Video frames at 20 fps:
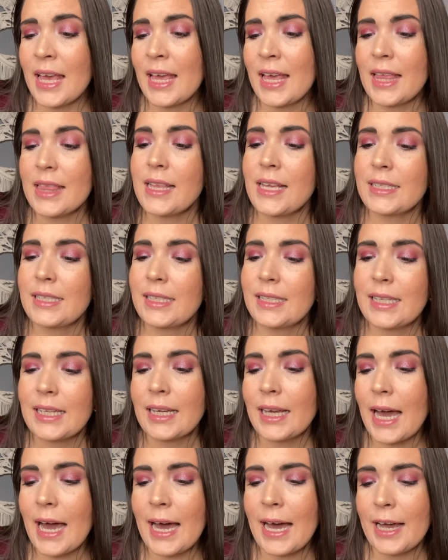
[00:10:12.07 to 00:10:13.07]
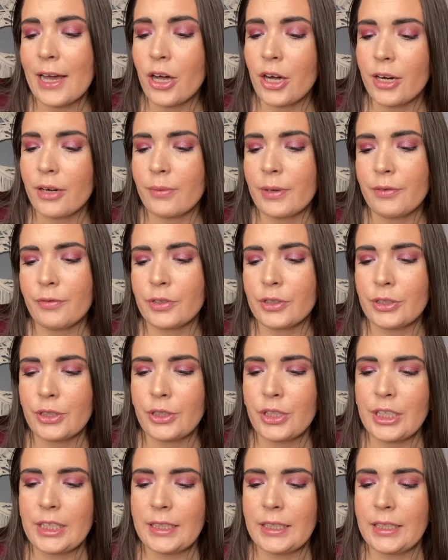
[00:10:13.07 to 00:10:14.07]
This is the I Heart
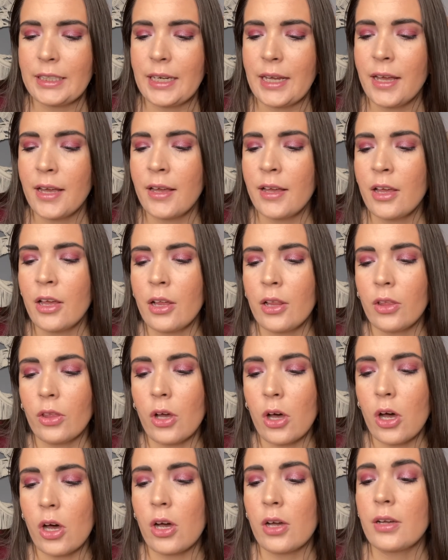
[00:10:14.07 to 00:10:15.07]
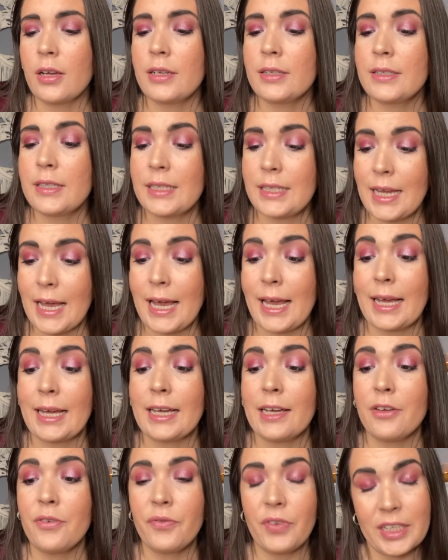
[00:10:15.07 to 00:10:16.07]
Revolution Long
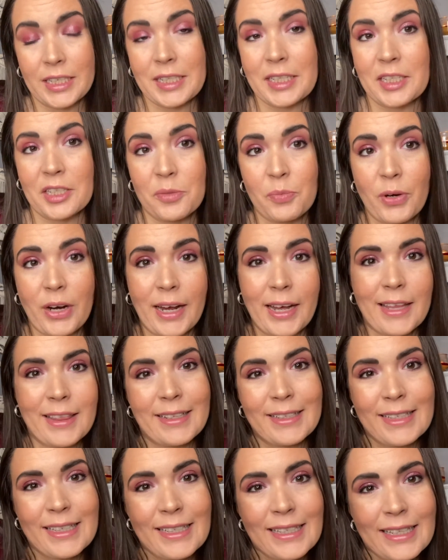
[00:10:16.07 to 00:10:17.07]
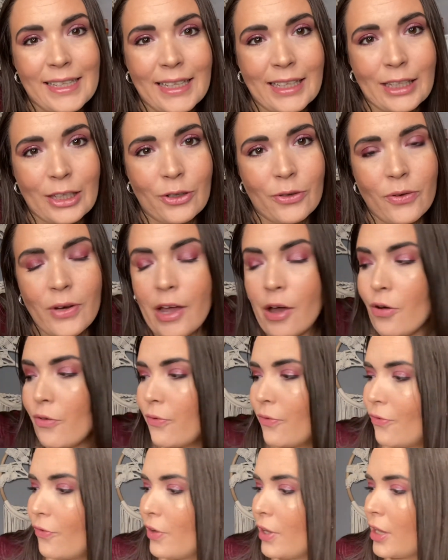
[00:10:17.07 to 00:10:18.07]
Stay Fixing Spray, and this is in the little e l
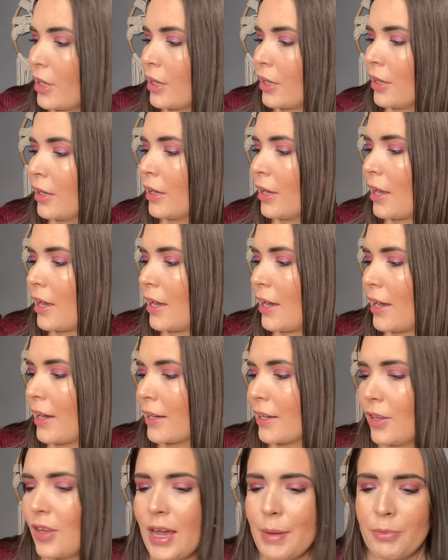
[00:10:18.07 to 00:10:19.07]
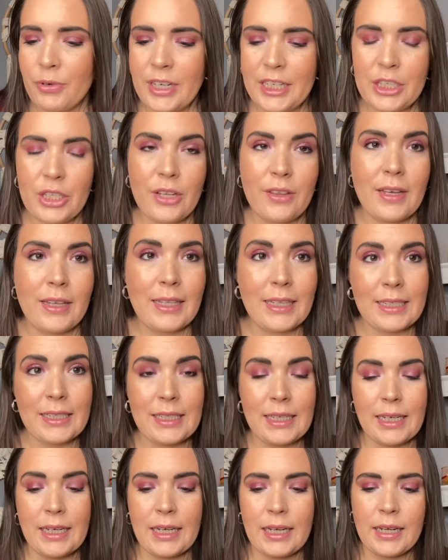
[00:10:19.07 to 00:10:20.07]
f uh, collaboration that they
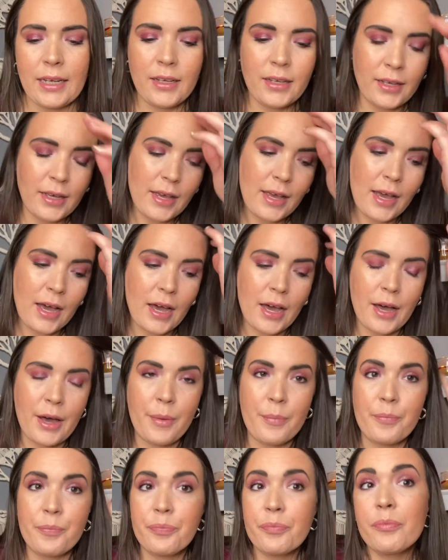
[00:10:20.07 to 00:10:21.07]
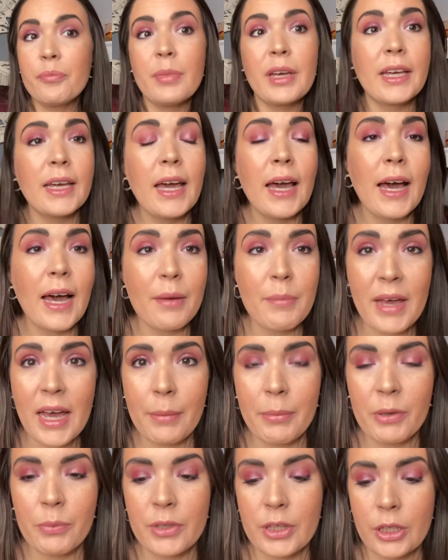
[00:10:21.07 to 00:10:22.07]
did. Um, but yeah, I'm
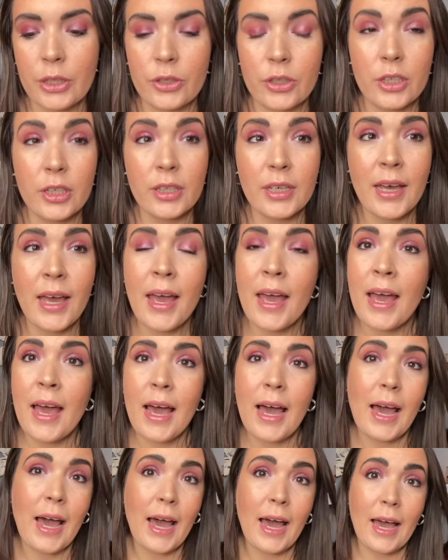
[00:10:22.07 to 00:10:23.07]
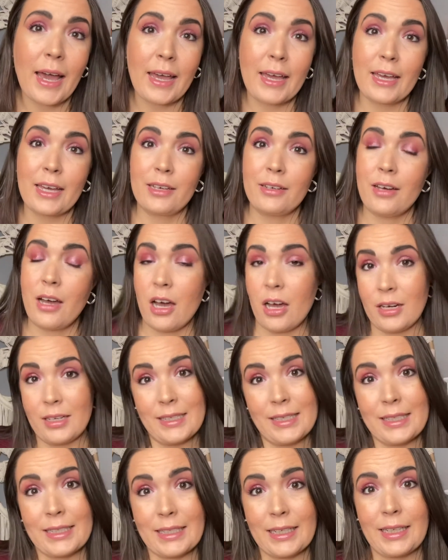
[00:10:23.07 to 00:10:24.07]
happy with the look. I
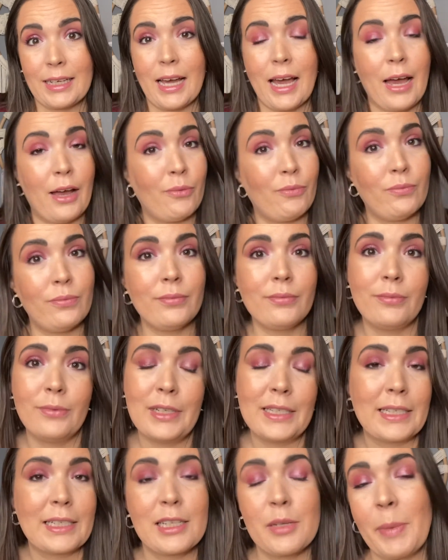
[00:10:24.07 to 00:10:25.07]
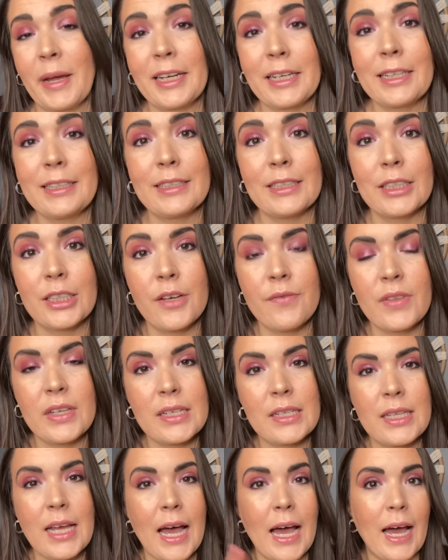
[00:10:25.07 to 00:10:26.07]
honestly, I was expecting to love
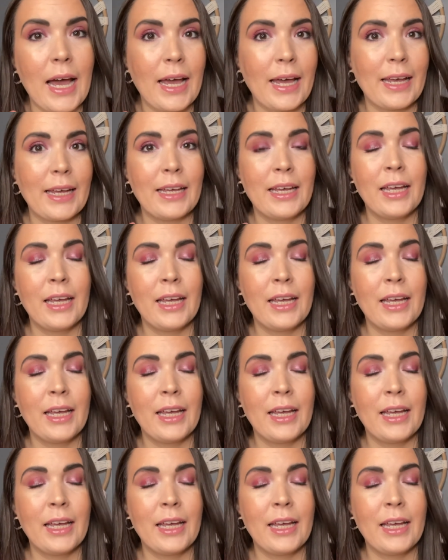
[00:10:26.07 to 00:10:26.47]
this. I